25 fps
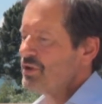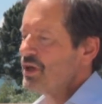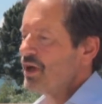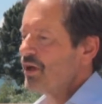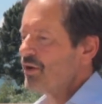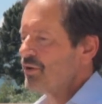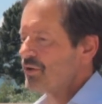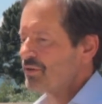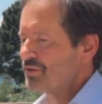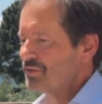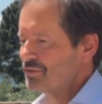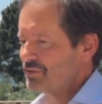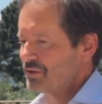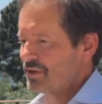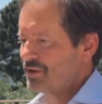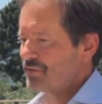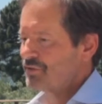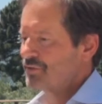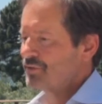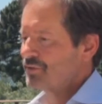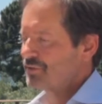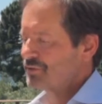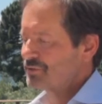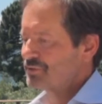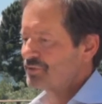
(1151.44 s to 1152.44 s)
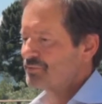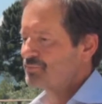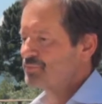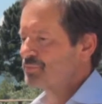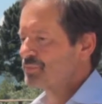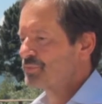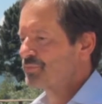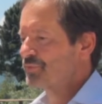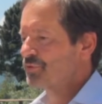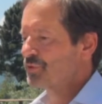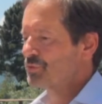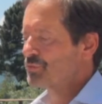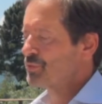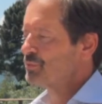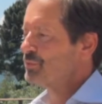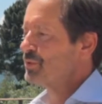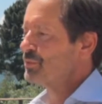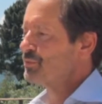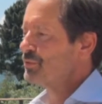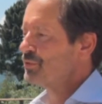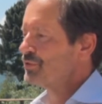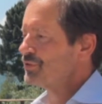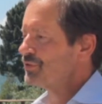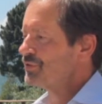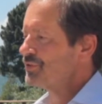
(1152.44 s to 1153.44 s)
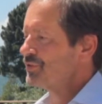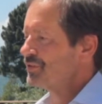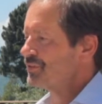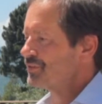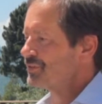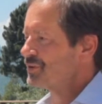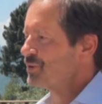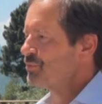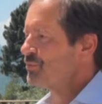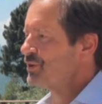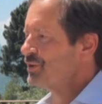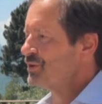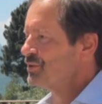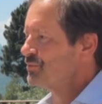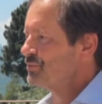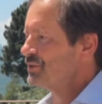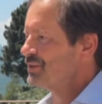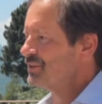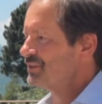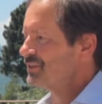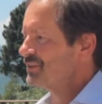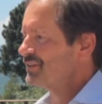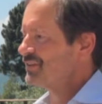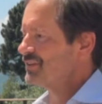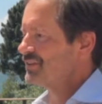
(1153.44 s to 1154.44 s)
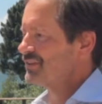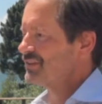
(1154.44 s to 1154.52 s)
but now other former members are dumping them in.